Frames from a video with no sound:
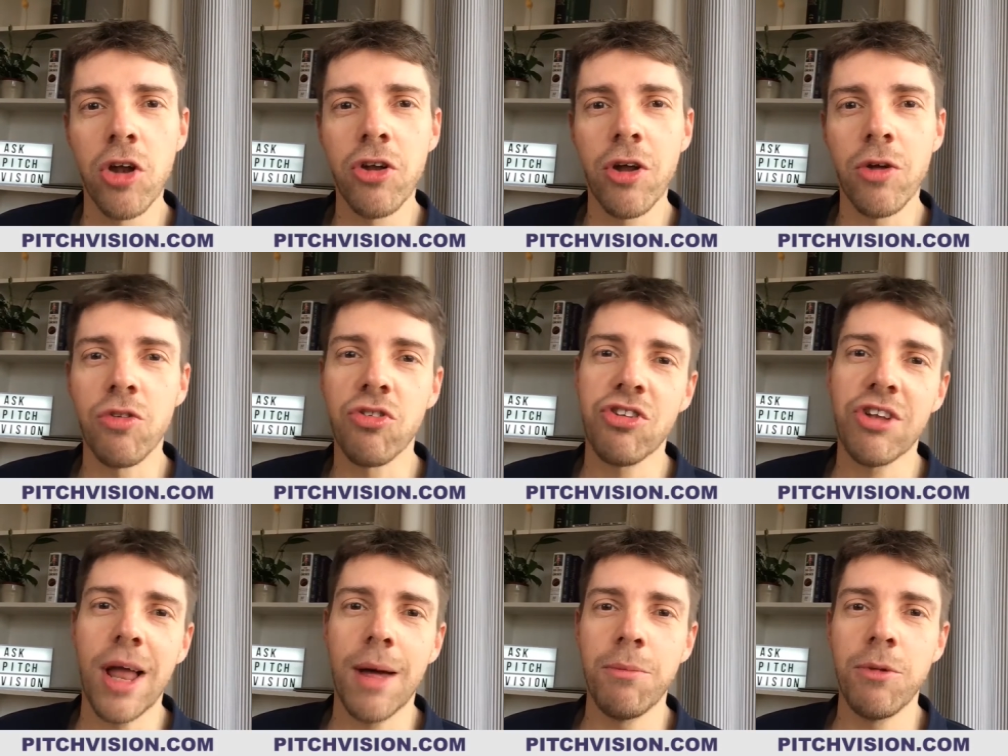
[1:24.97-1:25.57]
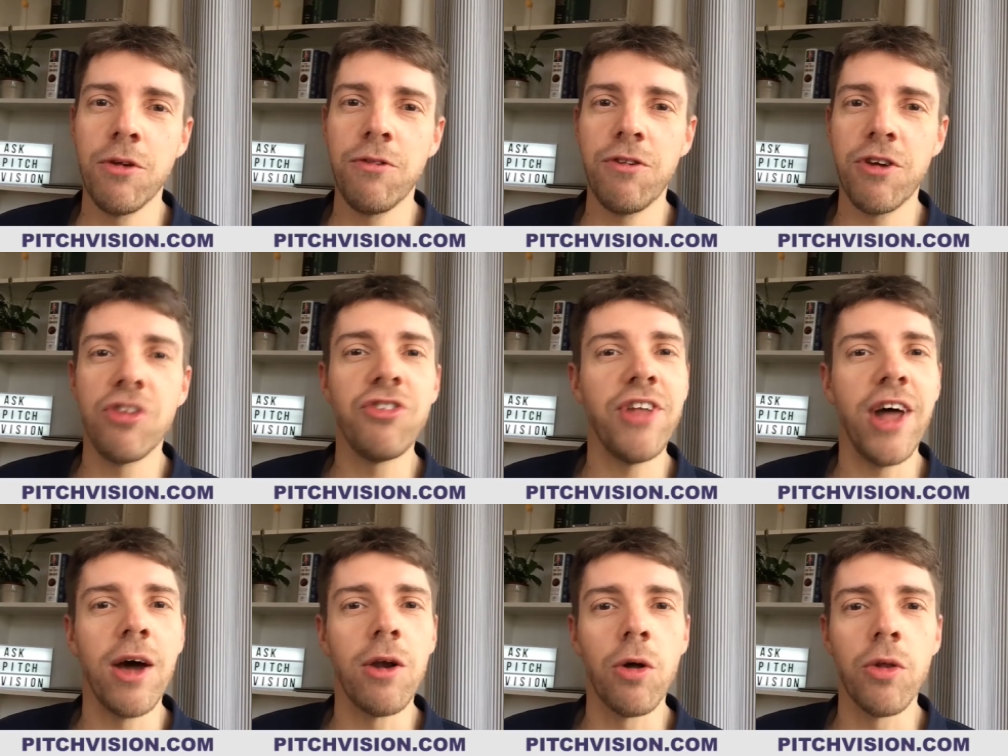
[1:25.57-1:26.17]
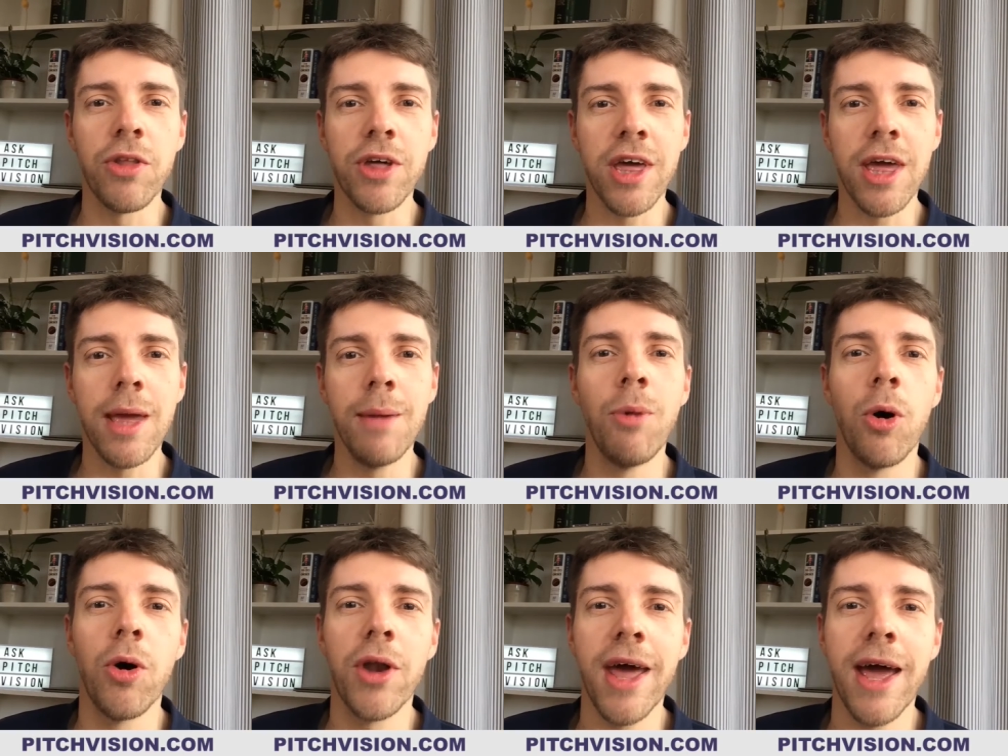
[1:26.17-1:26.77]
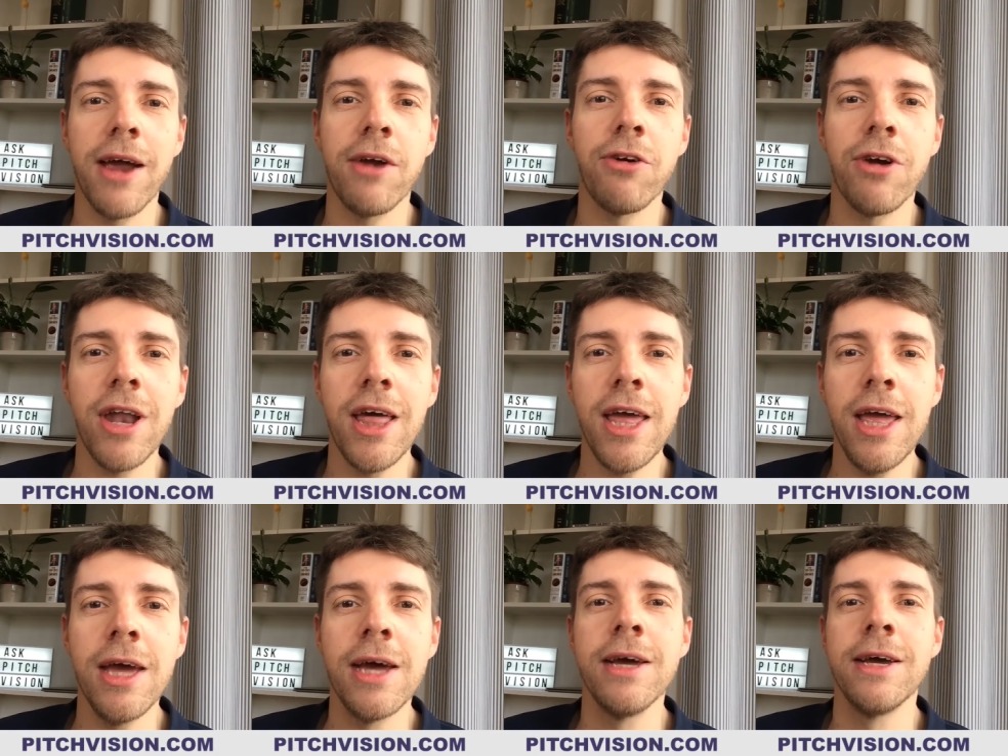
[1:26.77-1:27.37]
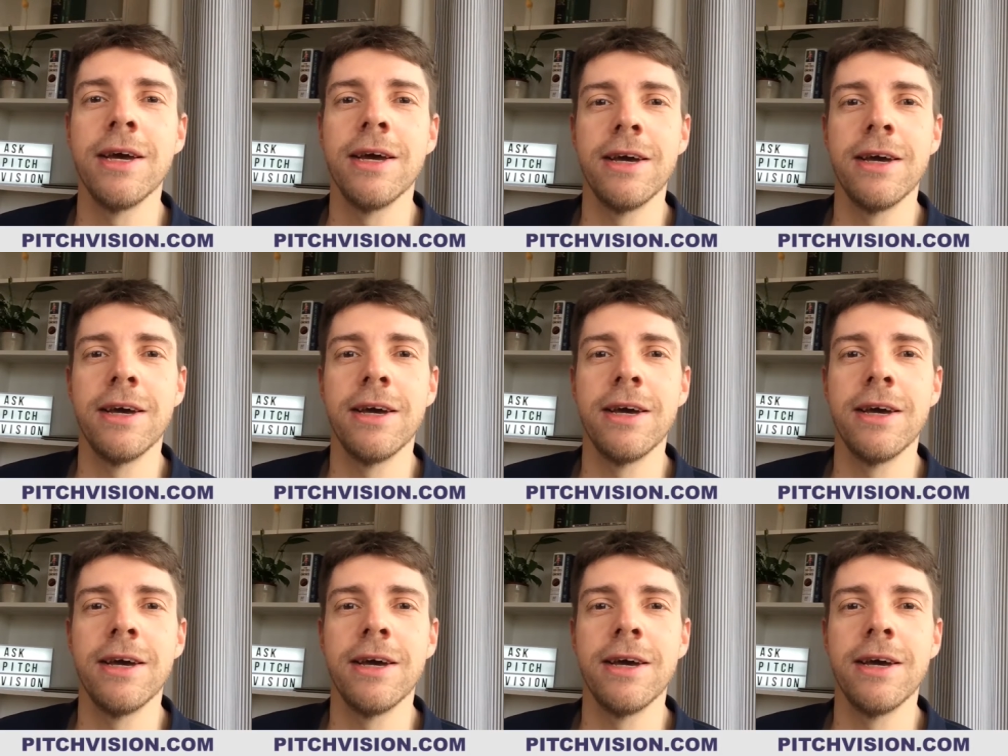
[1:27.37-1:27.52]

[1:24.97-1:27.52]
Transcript: Don't slam your fist down on the keyboard angrily.